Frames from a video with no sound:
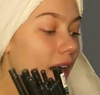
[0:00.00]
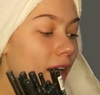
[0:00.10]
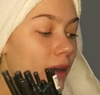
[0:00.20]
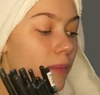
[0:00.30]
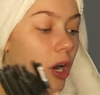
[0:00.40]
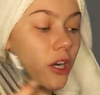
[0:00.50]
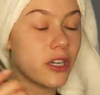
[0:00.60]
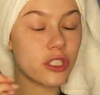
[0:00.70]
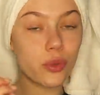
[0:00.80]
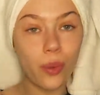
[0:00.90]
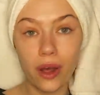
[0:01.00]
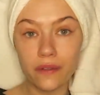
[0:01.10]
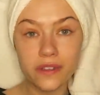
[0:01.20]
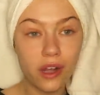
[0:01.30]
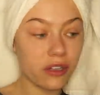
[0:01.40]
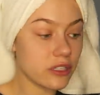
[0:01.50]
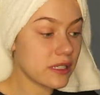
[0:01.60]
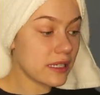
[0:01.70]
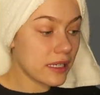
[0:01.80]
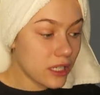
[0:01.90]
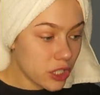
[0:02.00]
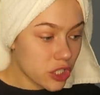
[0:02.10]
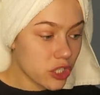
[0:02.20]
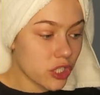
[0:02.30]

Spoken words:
are $12 each.